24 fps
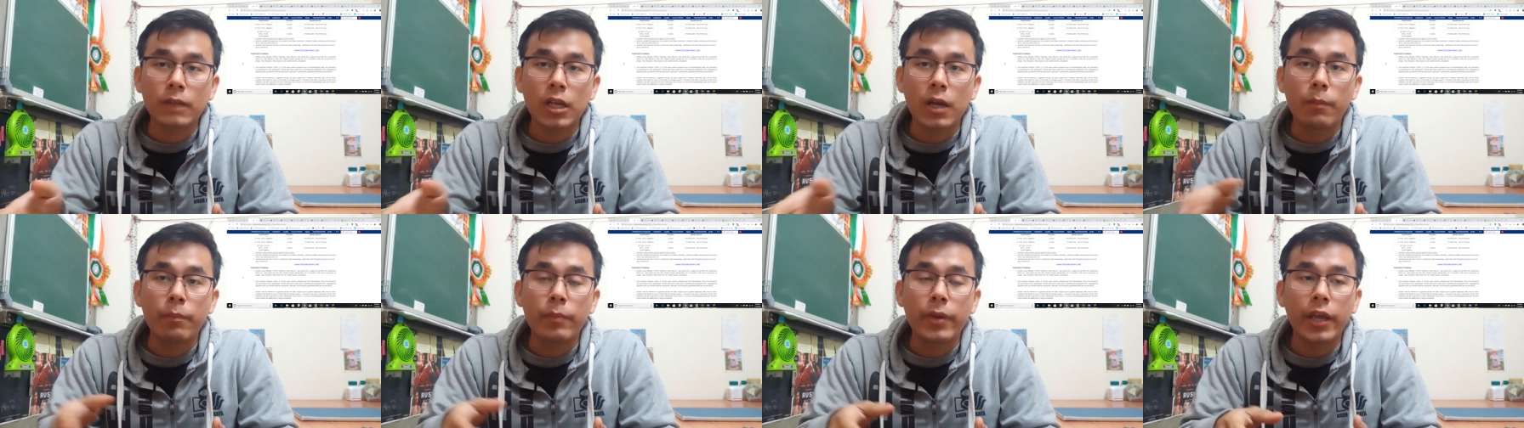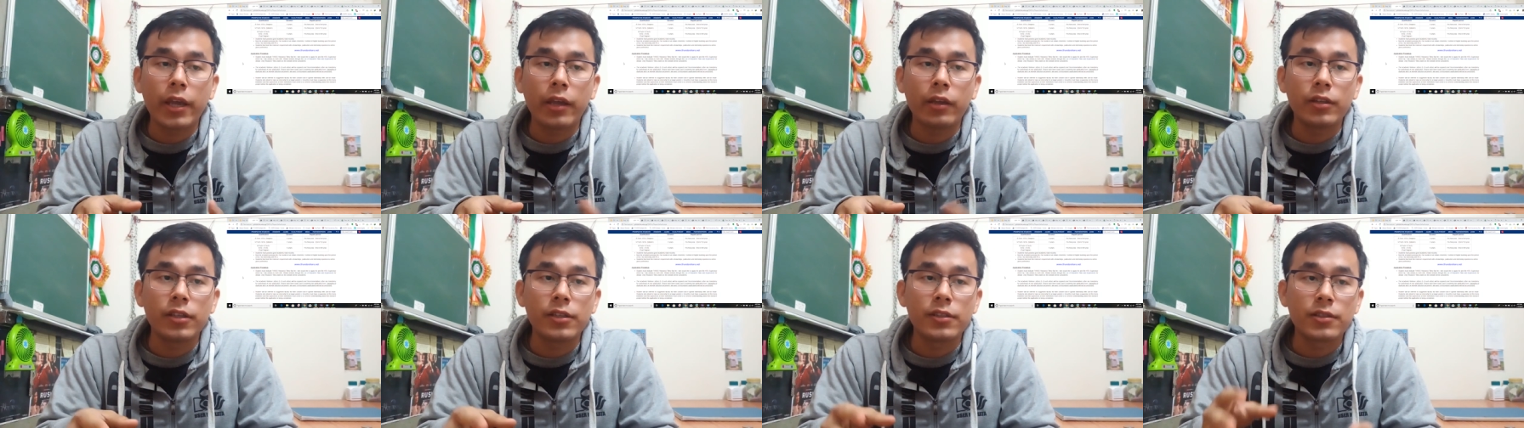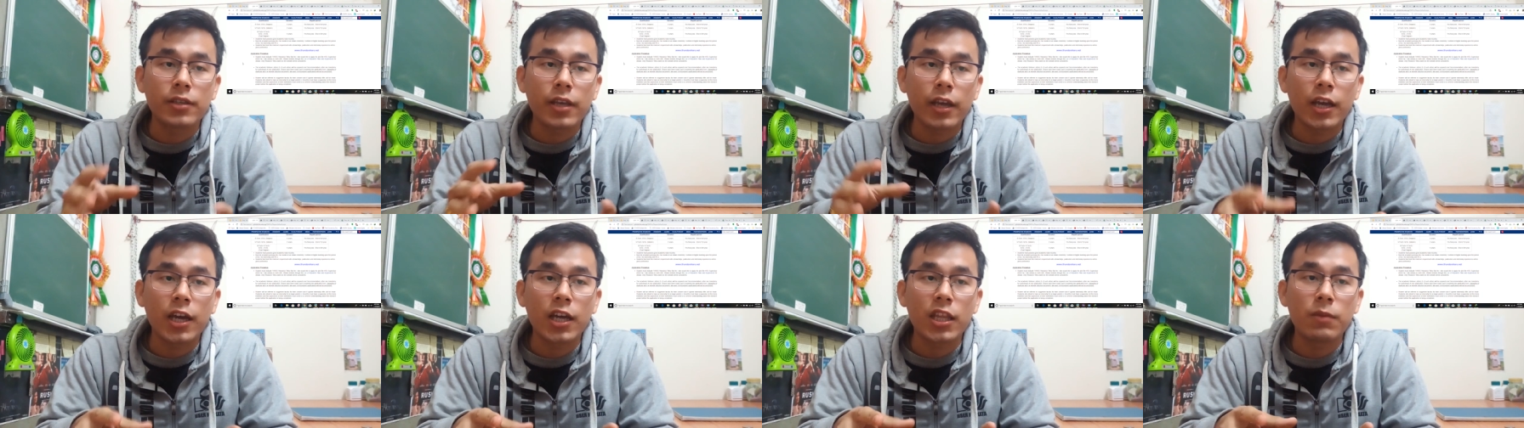compare
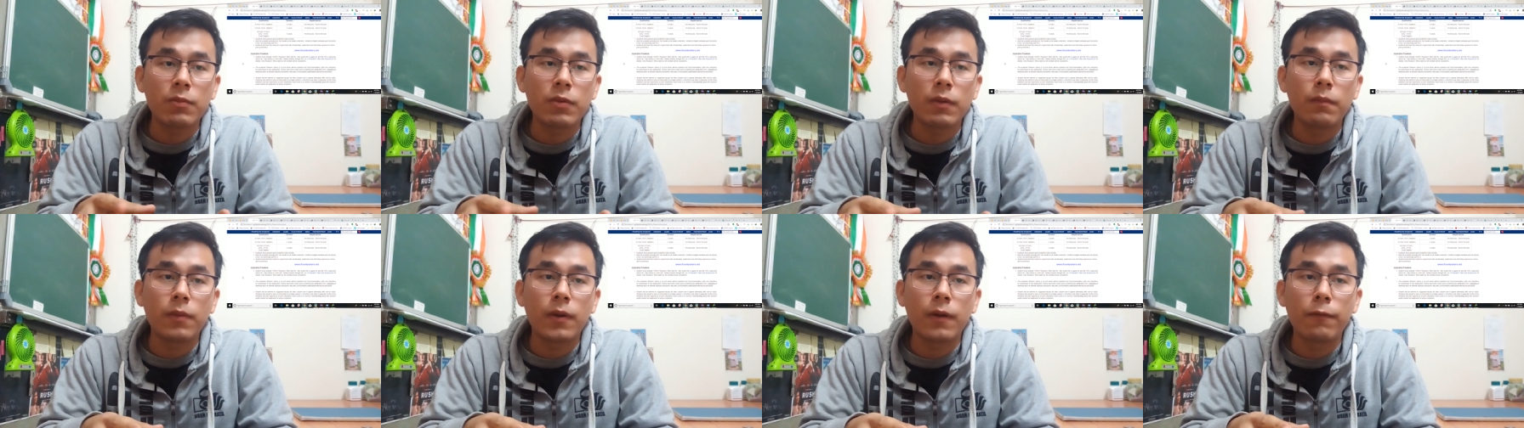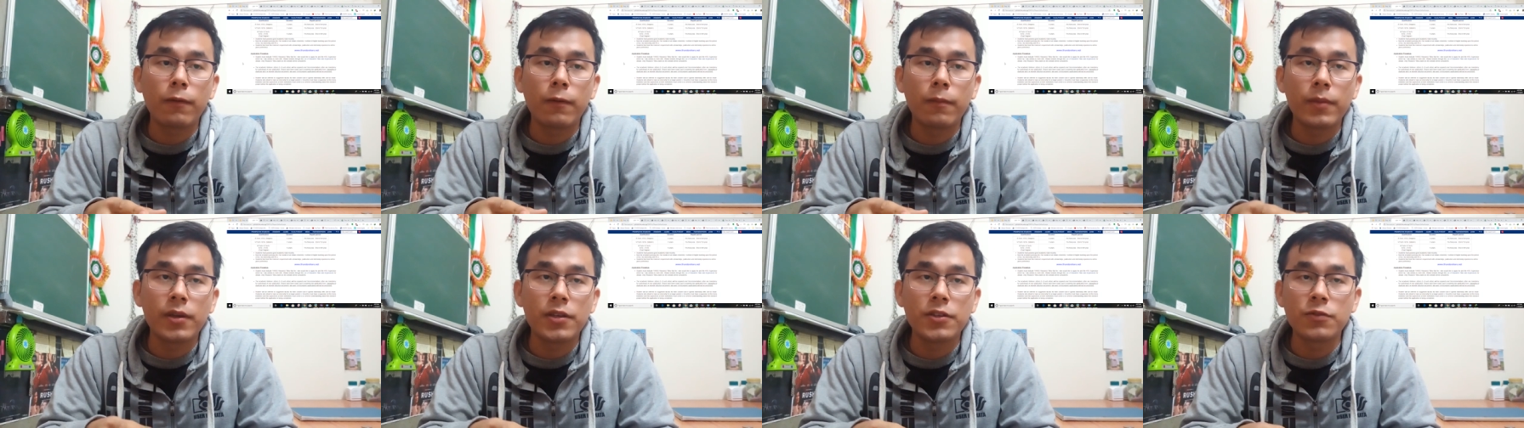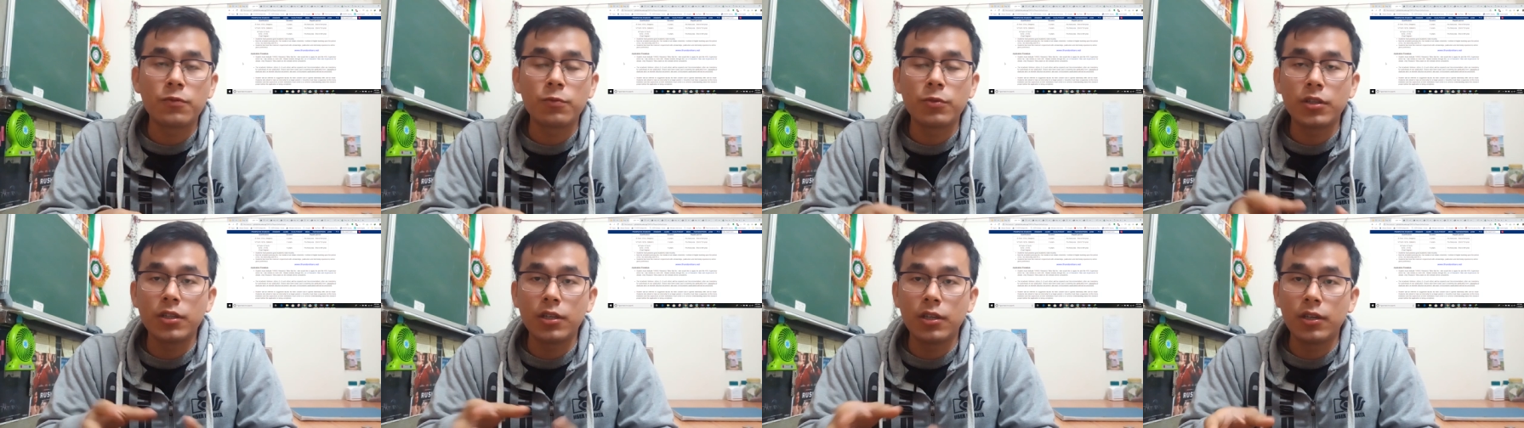this academic
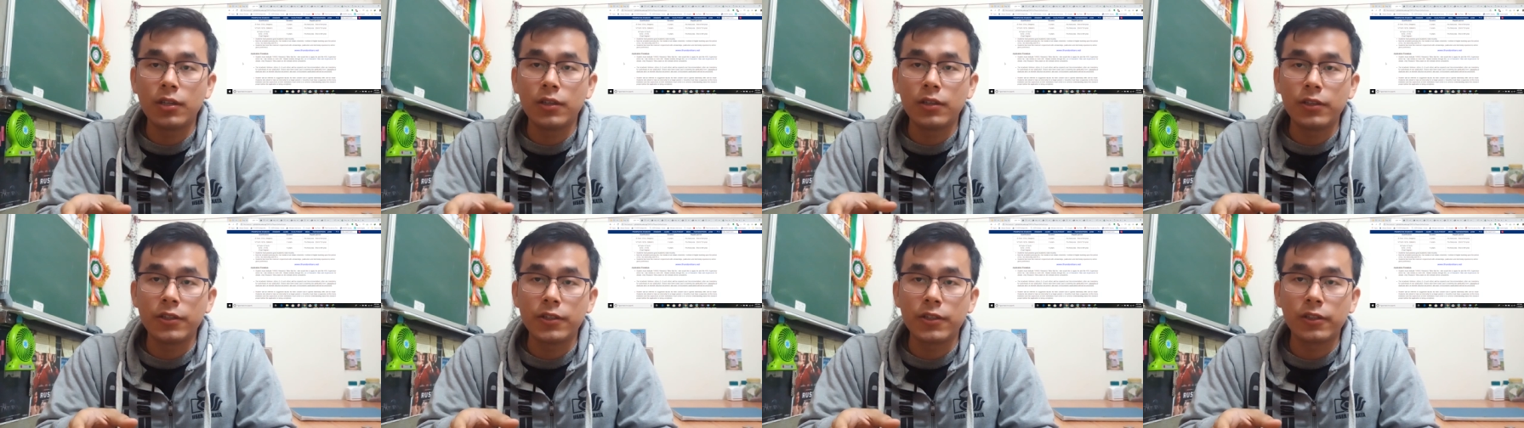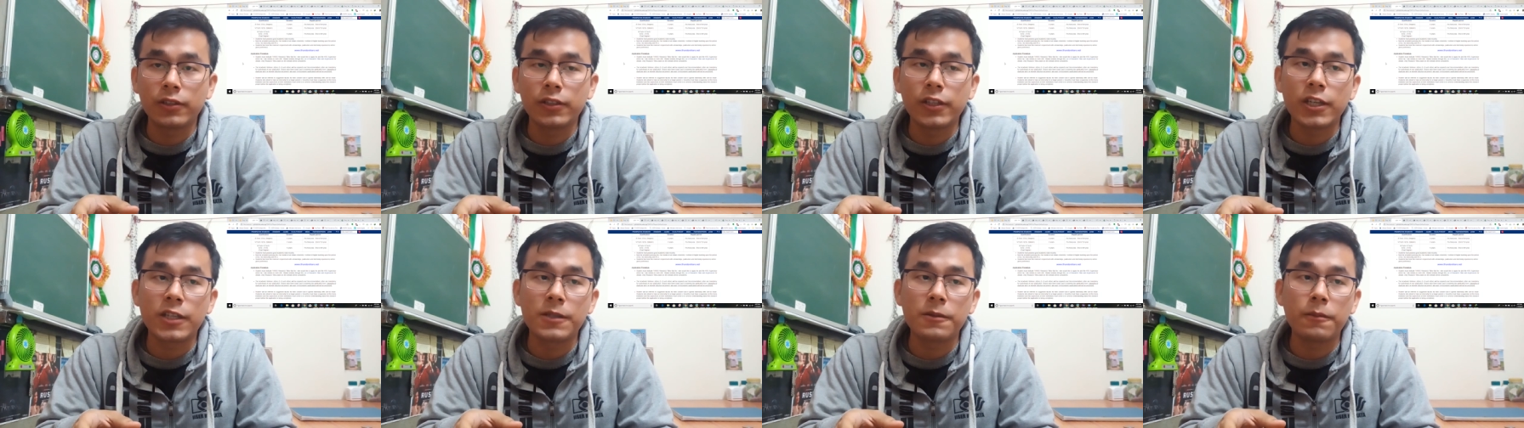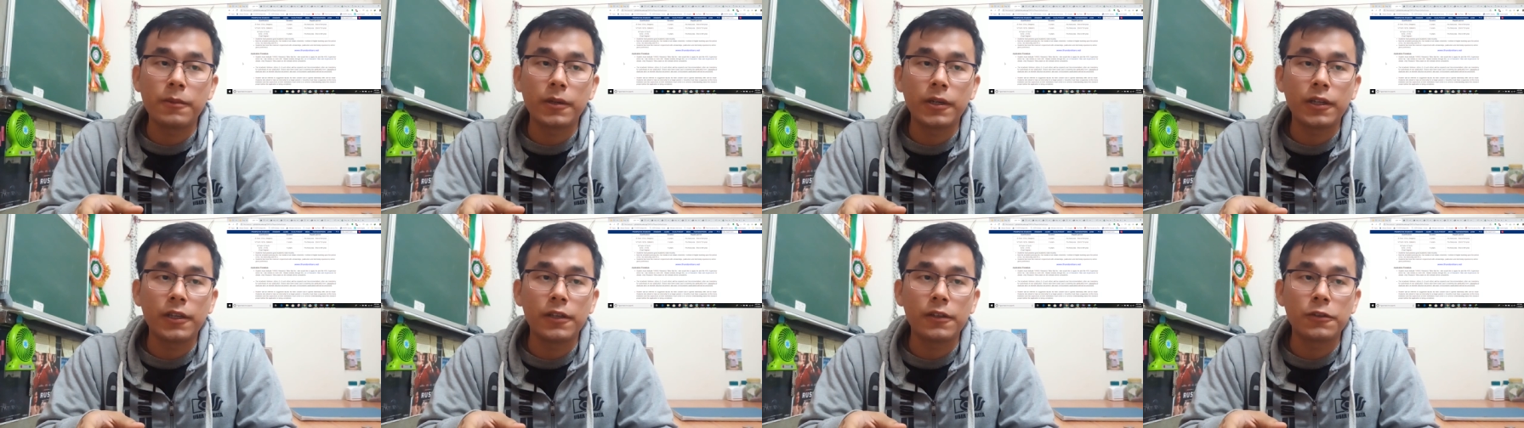performance with the research
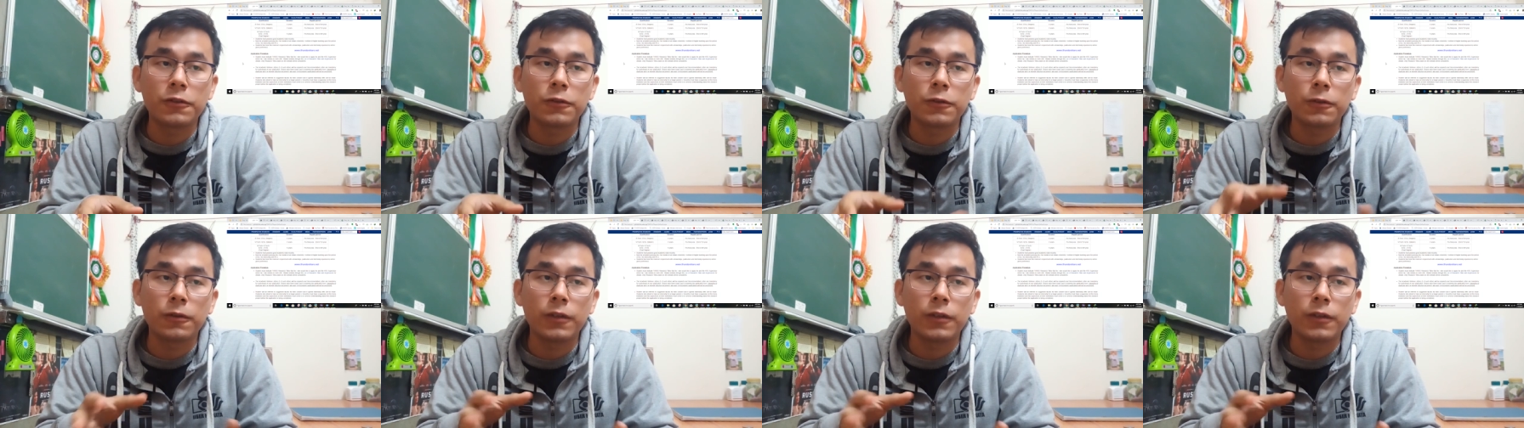experience.